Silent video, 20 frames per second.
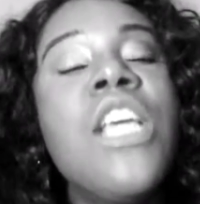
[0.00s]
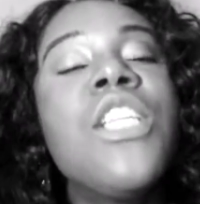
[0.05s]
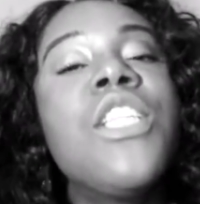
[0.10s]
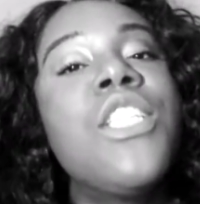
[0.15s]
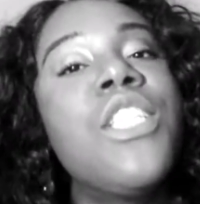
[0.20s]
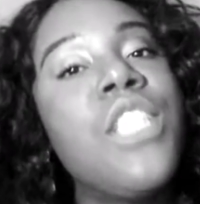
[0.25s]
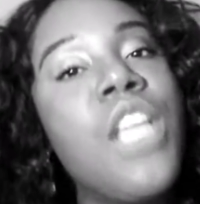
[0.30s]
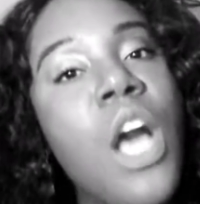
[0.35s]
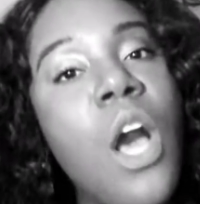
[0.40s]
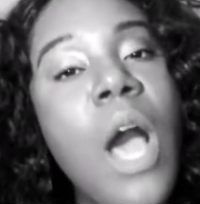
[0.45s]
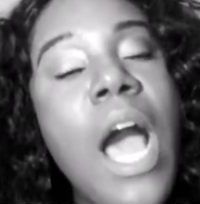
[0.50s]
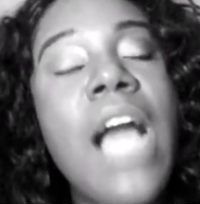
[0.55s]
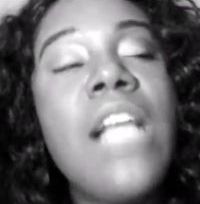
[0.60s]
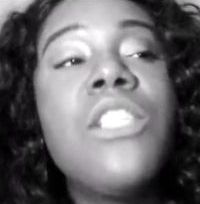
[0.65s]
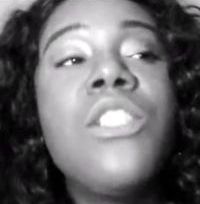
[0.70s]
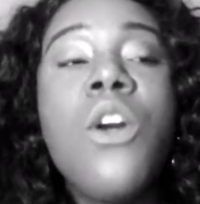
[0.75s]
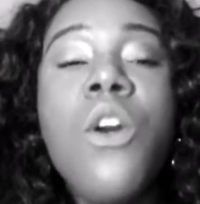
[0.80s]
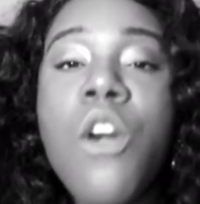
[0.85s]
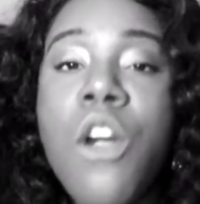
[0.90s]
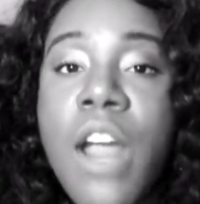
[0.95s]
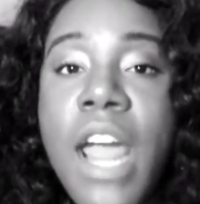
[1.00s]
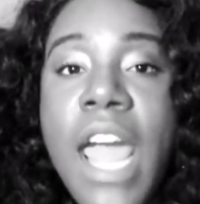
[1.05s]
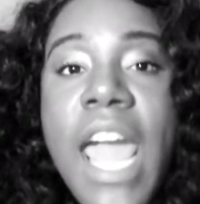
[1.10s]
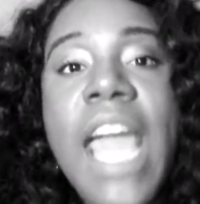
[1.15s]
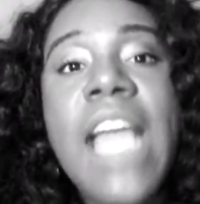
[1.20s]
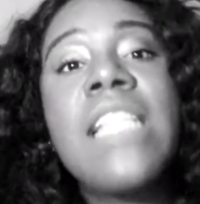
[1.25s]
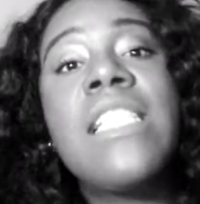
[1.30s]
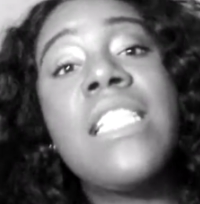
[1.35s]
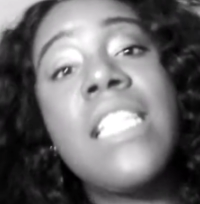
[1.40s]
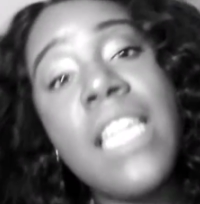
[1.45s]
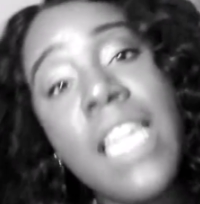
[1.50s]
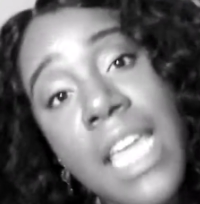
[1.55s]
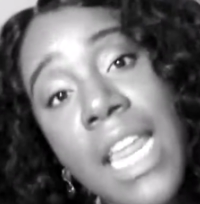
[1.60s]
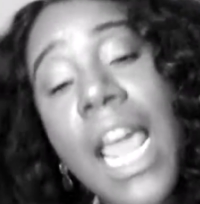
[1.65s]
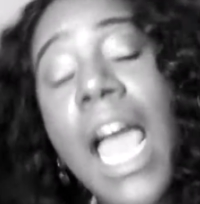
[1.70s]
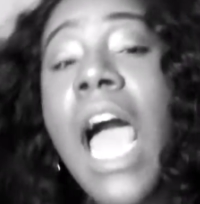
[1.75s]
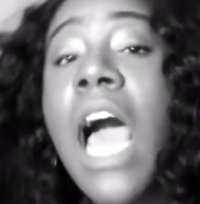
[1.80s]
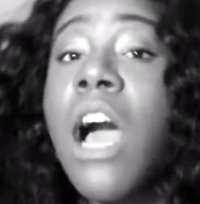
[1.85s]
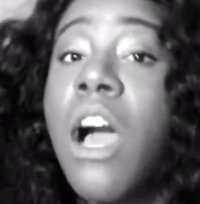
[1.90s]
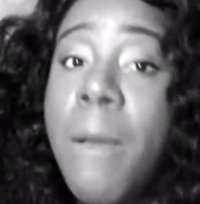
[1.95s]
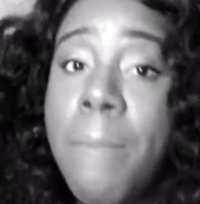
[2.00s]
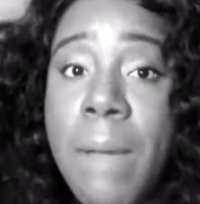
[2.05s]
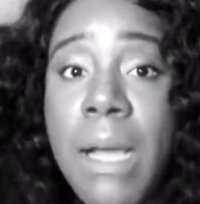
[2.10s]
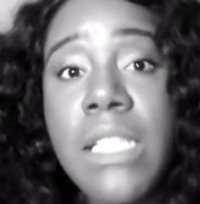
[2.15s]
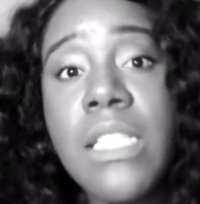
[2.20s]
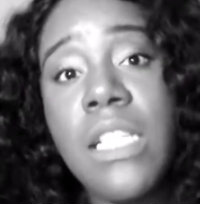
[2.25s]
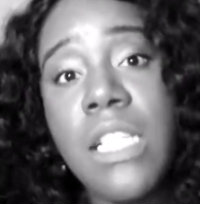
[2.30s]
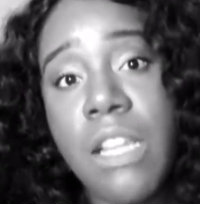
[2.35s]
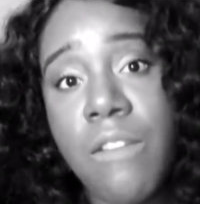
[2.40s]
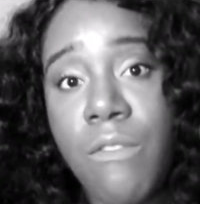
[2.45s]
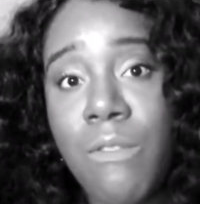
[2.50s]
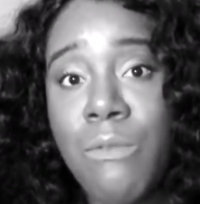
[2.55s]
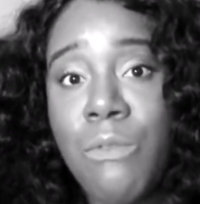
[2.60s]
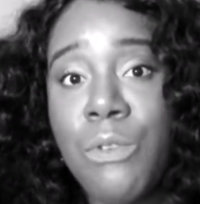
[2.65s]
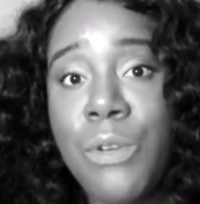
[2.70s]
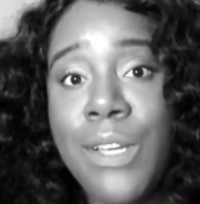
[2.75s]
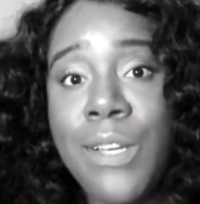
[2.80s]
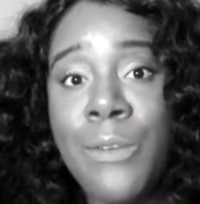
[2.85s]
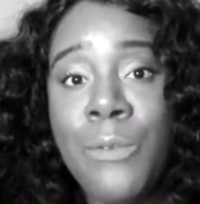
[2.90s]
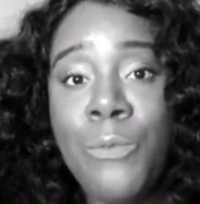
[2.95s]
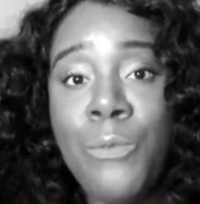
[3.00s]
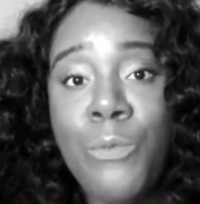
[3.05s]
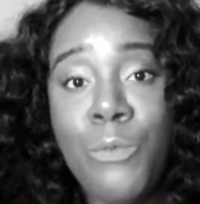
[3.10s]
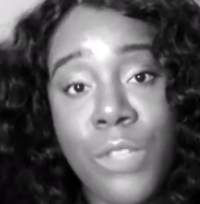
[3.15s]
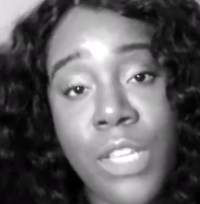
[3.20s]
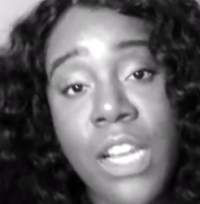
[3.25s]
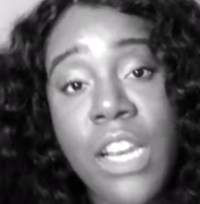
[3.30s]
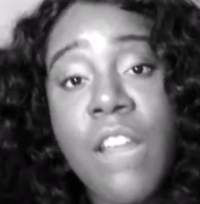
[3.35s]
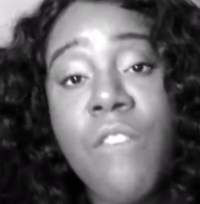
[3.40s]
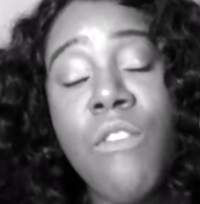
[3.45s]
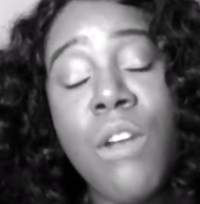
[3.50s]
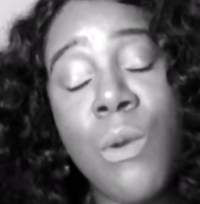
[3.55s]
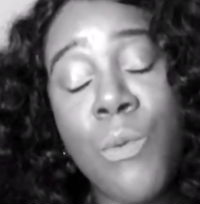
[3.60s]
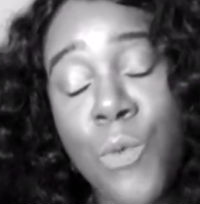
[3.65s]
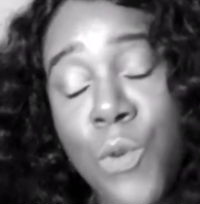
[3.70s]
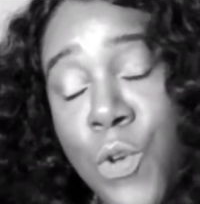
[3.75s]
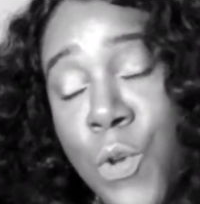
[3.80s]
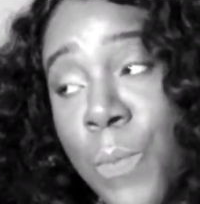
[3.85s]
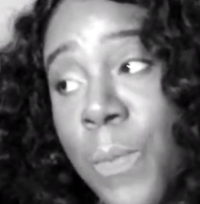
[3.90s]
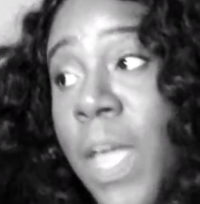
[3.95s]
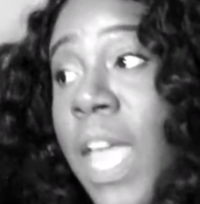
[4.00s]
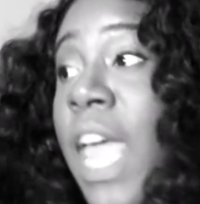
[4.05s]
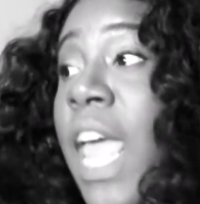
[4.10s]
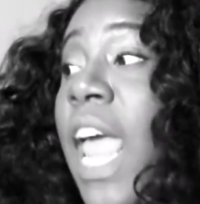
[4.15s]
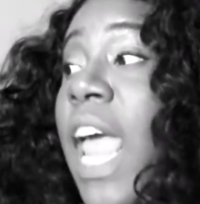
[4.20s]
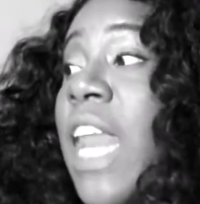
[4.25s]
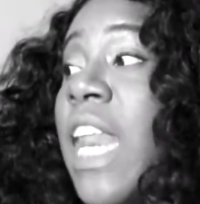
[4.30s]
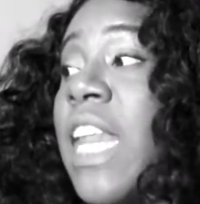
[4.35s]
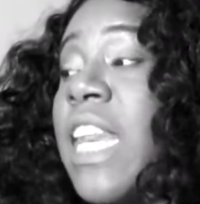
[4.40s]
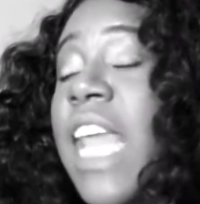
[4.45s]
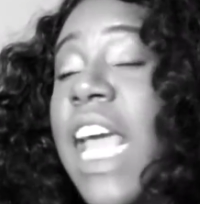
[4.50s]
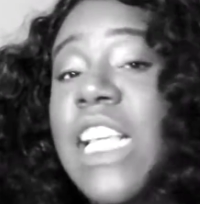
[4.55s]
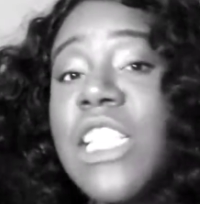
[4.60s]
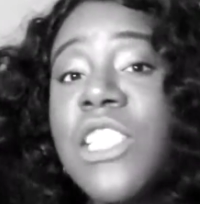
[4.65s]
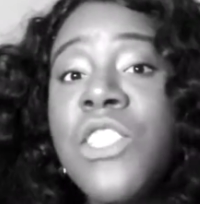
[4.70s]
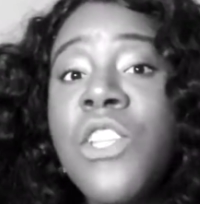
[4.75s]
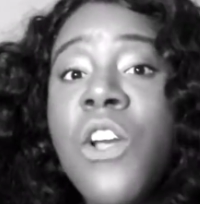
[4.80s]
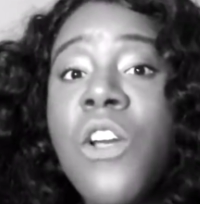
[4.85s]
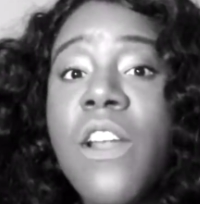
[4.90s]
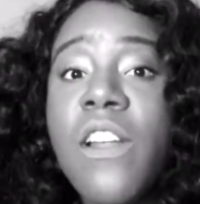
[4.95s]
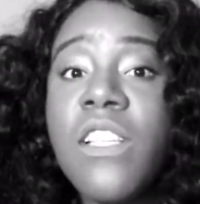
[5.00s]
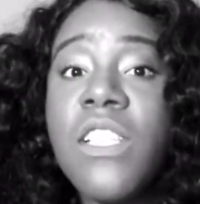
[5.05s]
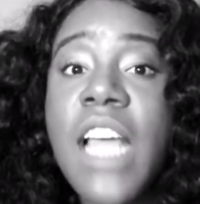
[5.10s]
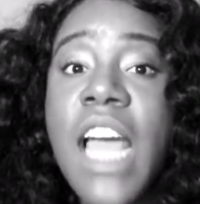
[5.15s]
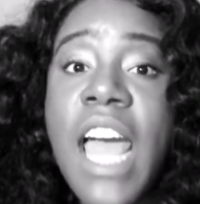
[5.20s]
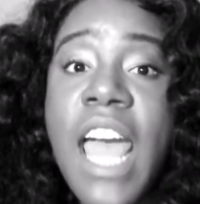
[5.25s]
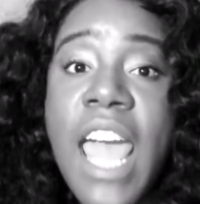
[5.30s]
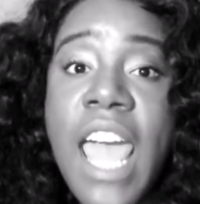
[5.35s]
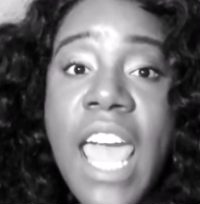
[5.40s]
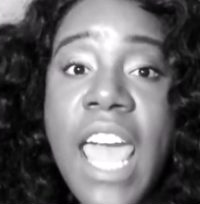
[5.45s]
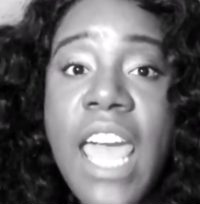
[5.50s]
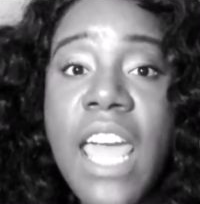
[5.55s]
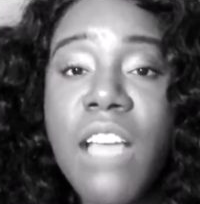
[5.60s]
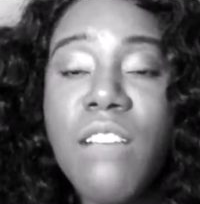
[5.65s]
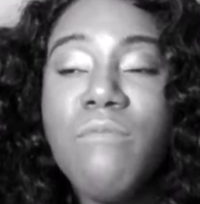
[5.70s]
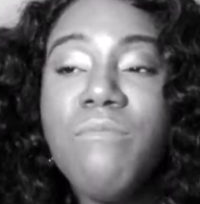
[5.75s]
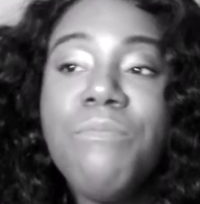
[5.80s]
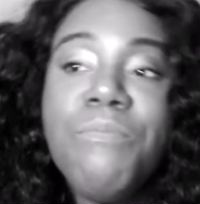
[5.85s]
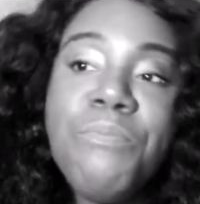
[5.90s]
So I told her ass to get out of my delivery room, and the next nurse I had